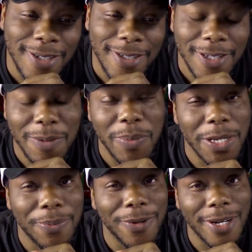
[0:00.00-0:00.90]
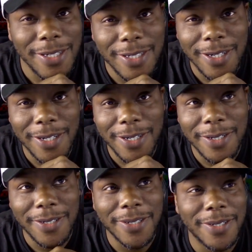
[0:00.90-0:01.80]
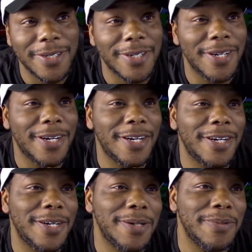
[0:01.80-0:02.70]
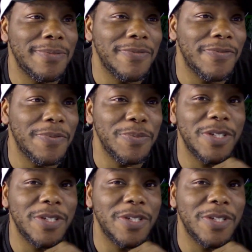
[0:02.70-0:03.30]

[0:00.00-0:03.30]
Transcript: Some people I saw from